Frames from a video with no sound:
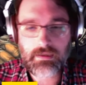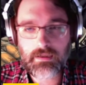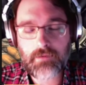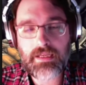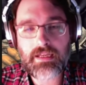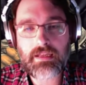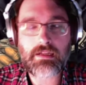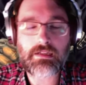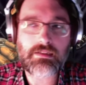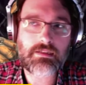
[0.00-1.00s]
I mean, it,
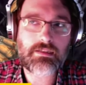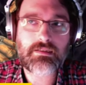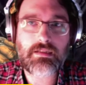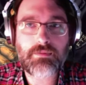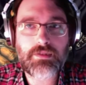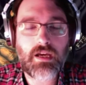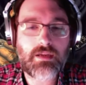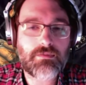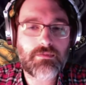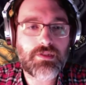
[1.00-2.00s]
the
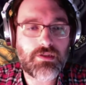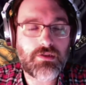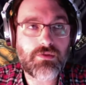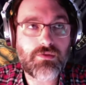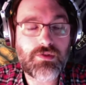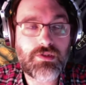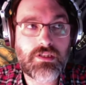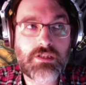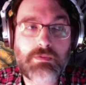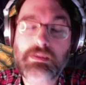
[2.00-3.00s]
sometimes used
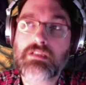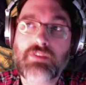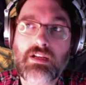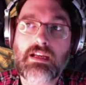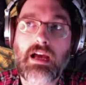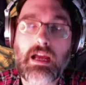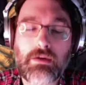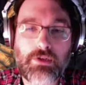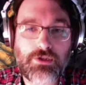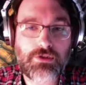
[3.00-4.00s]
specifically
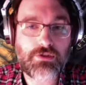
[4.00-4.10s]
Irish